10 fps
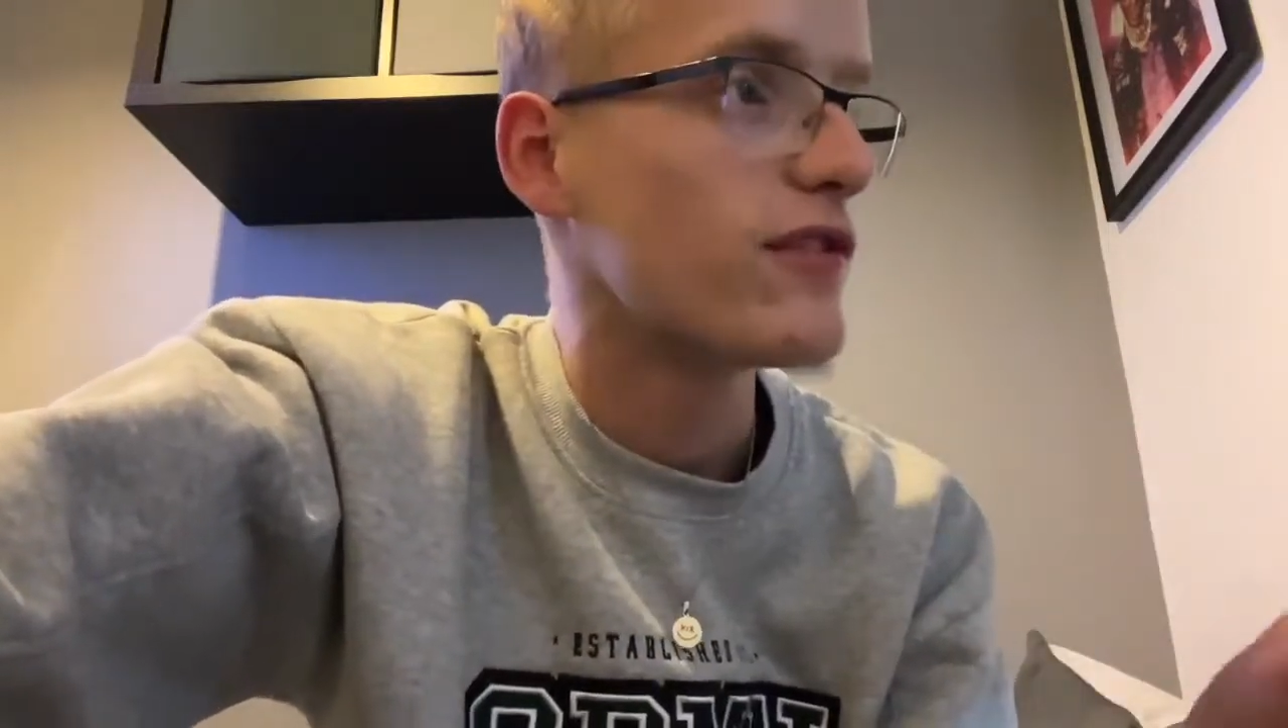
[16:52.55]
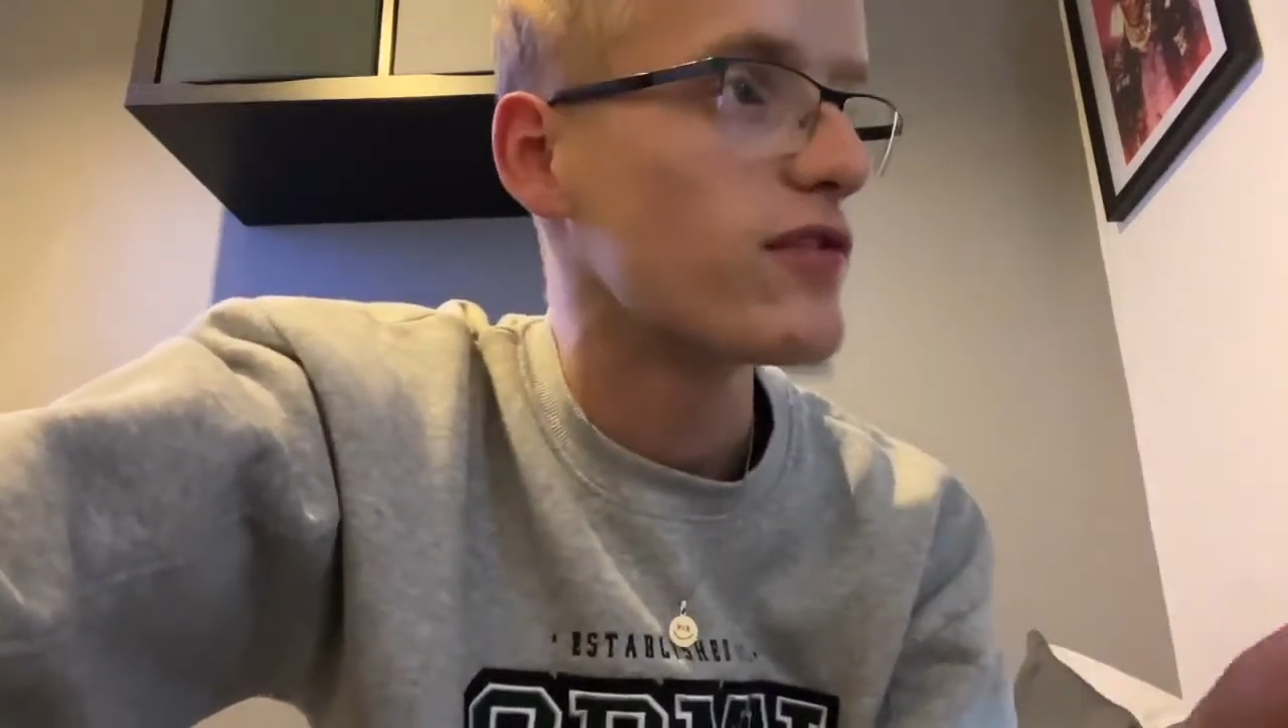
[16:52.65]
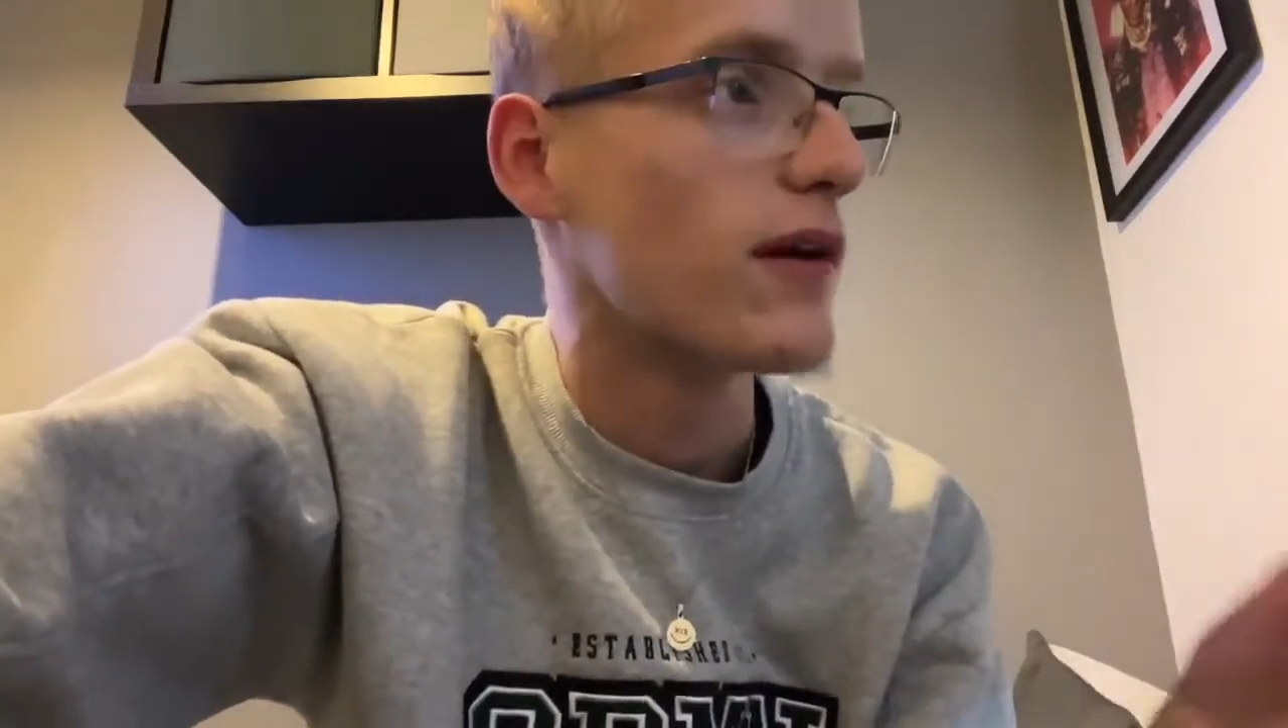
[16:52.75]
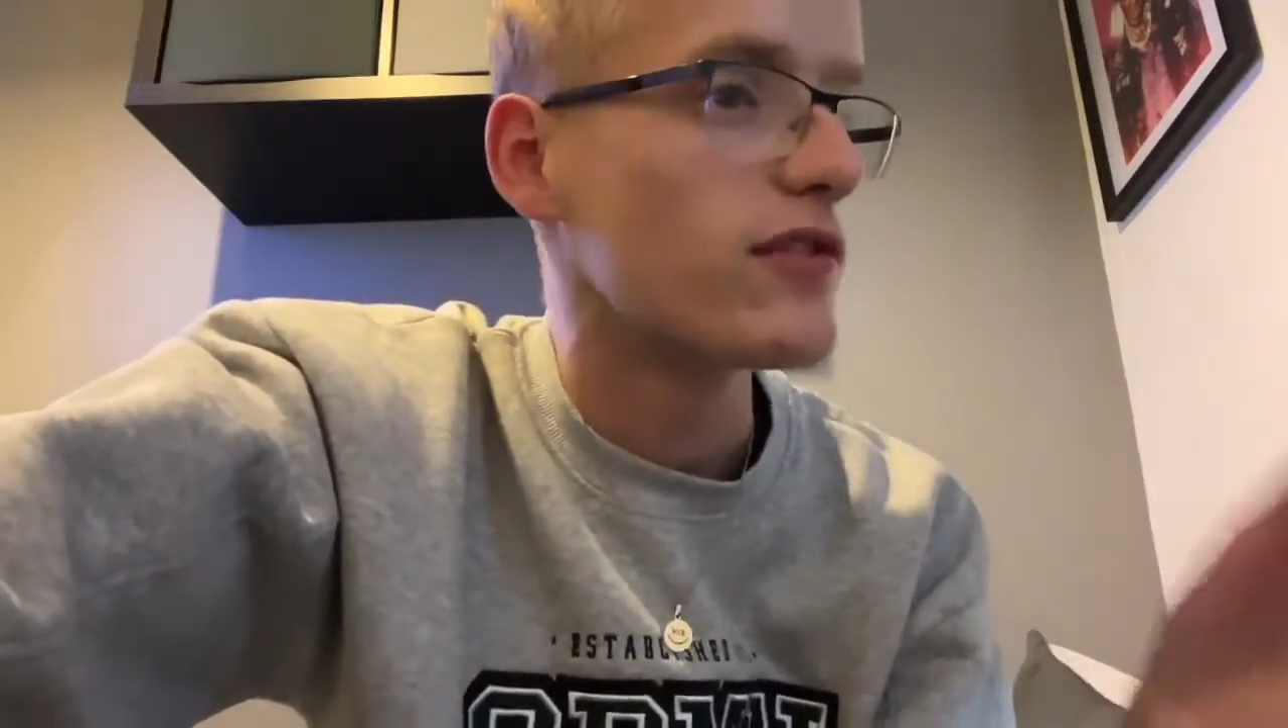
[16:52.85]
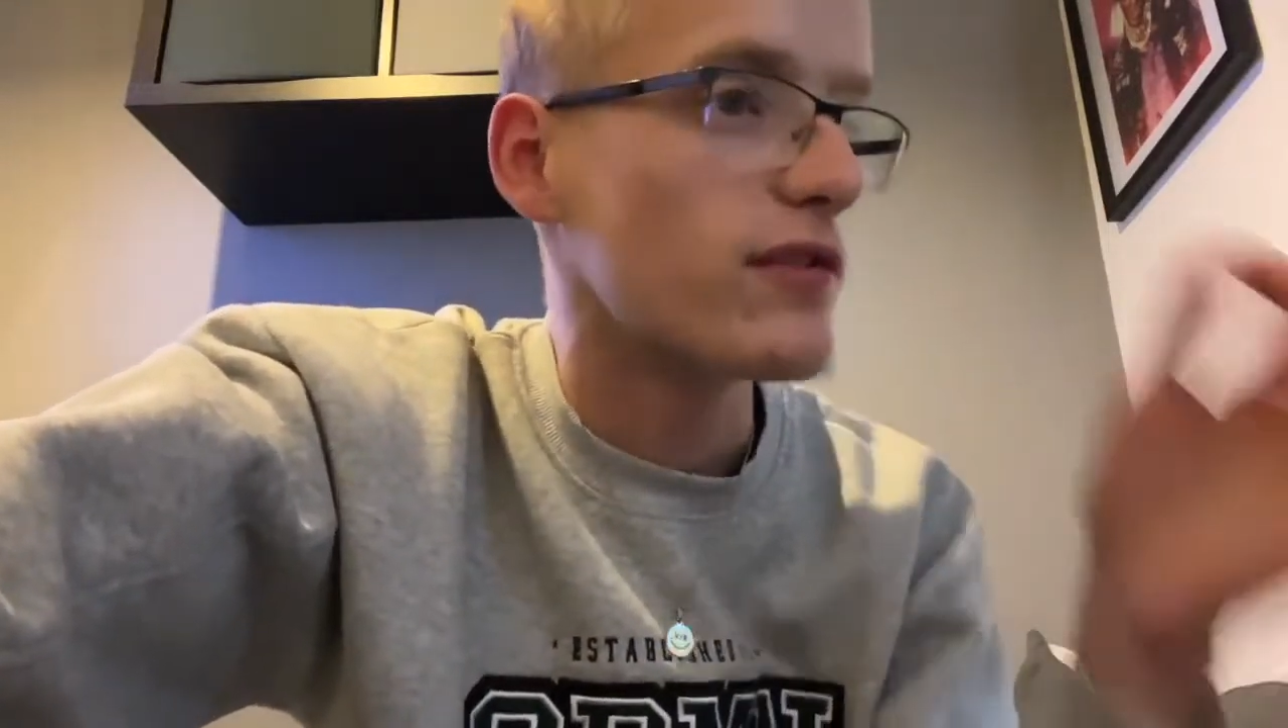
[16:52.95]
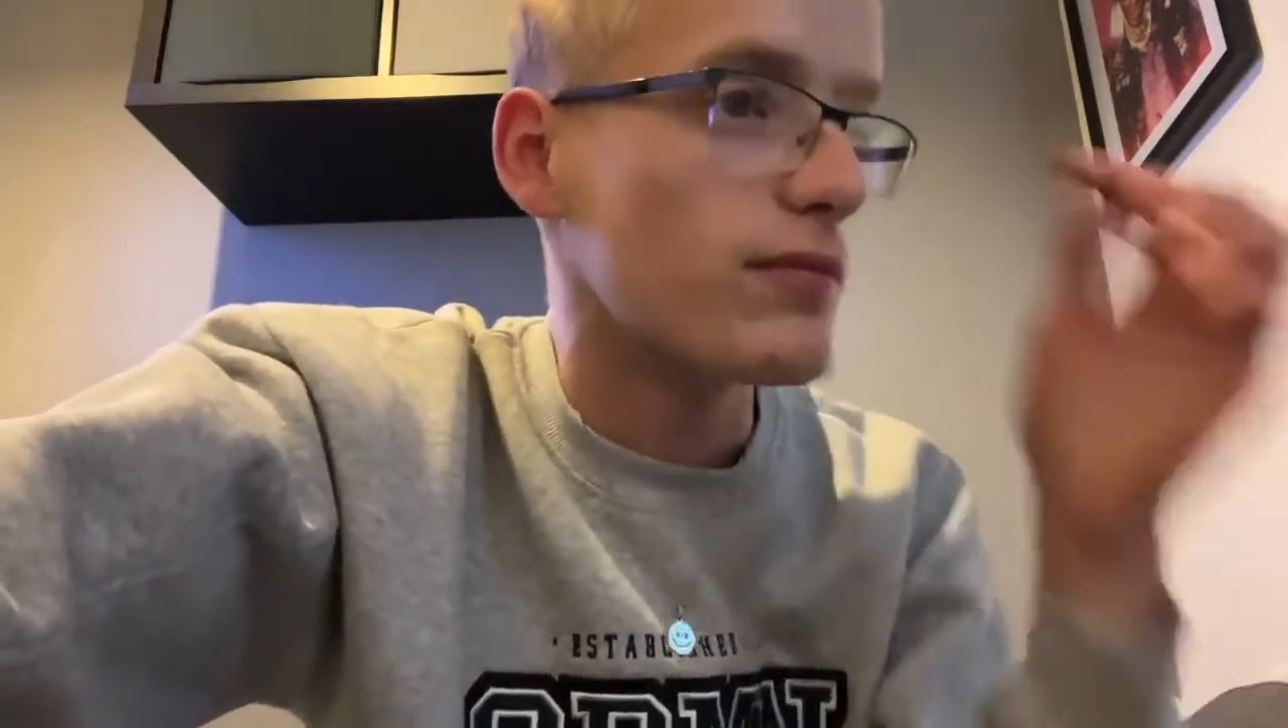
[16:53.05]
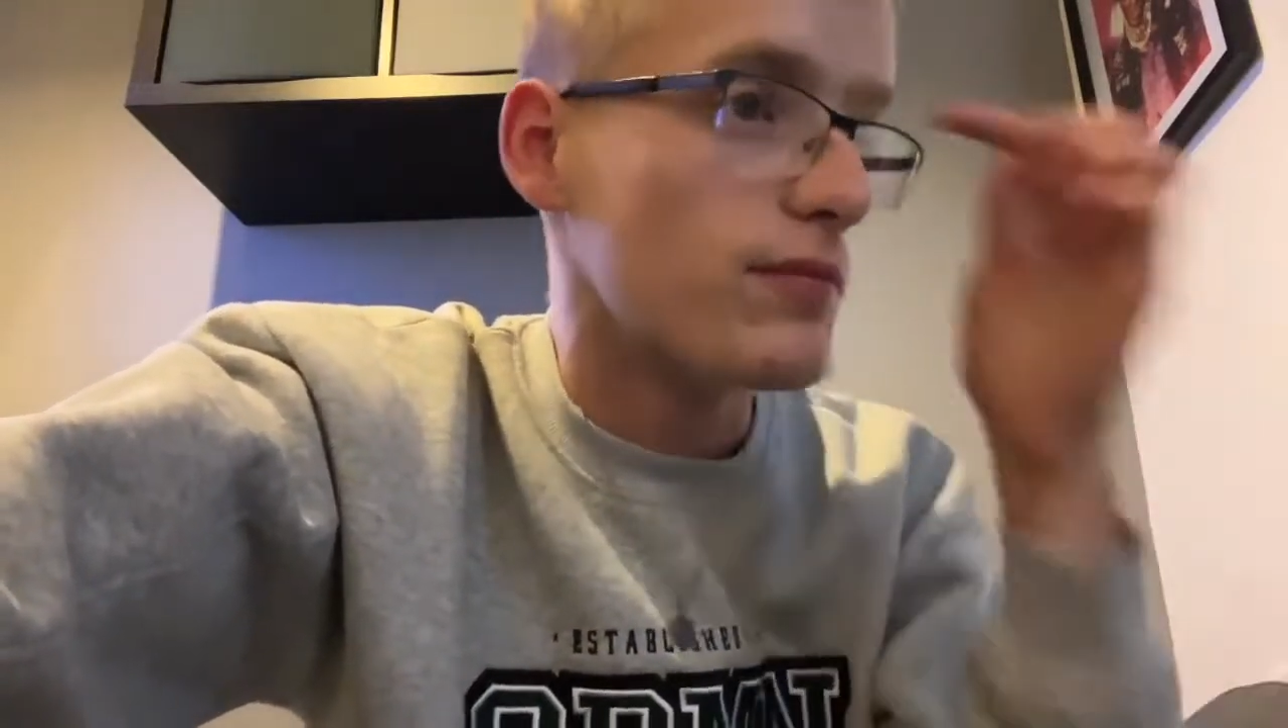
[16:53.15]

responded